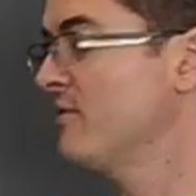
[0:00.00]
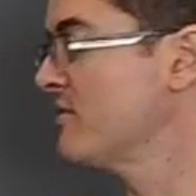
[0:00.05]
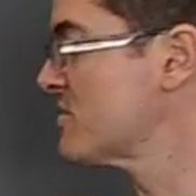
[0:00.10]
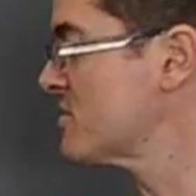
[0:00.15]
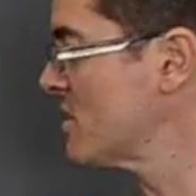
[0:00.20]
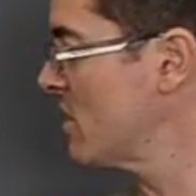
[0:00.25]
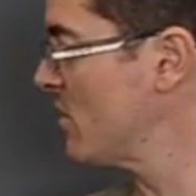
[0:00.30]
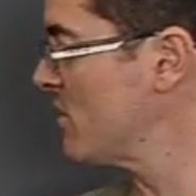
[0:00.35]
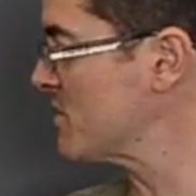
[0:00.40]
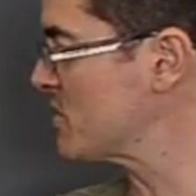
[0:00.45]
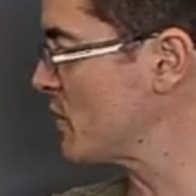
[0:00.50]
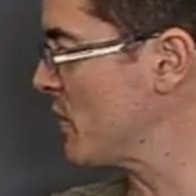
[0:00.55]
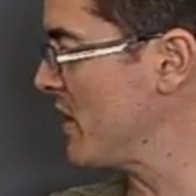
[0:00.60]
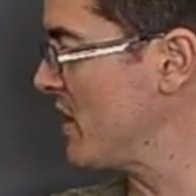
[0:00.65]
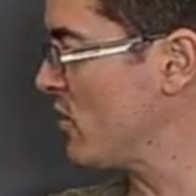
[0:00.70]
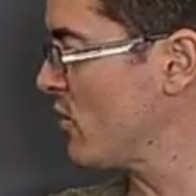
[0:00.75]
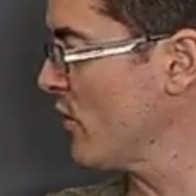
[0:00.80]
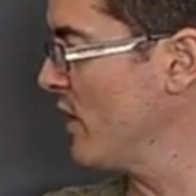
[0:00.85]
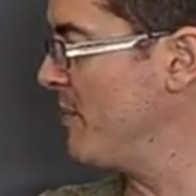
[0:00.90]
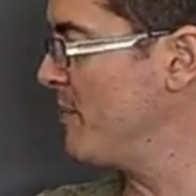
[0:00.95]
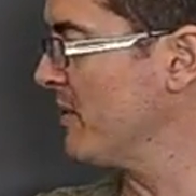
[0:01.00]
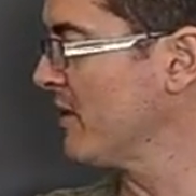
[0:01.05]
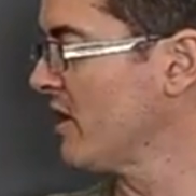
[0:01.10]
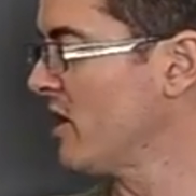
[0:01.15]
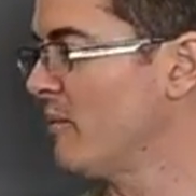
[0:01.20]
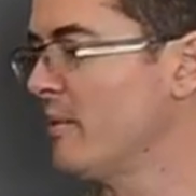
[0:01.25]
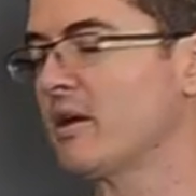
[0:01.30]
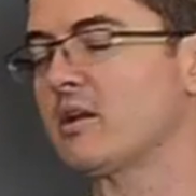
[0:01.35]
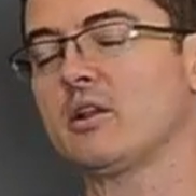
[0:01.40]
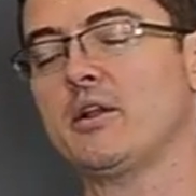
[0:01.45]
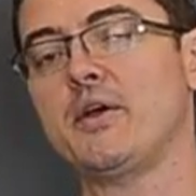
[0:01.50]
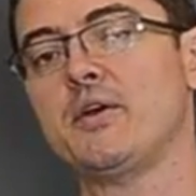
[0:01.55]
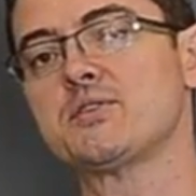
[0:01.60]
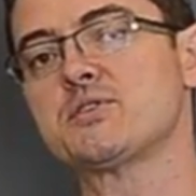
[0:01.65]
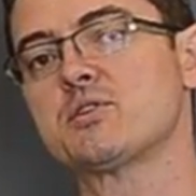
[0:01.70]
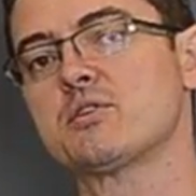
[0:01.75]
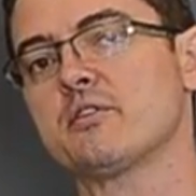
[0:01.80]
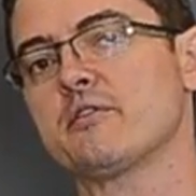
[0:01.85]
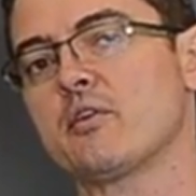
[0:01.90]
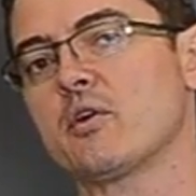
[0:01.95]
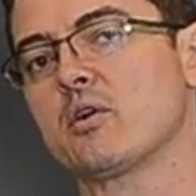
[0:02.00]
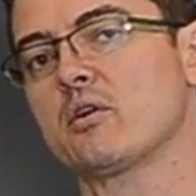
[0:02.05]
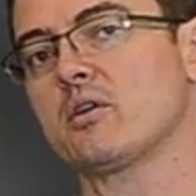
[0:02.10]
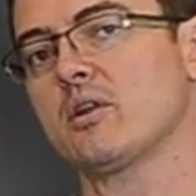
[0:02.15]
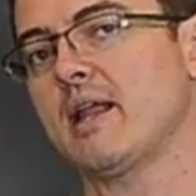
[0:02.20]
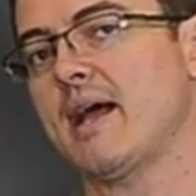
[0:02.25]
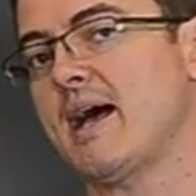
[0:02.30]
So as we creep a little bit closer to the vertical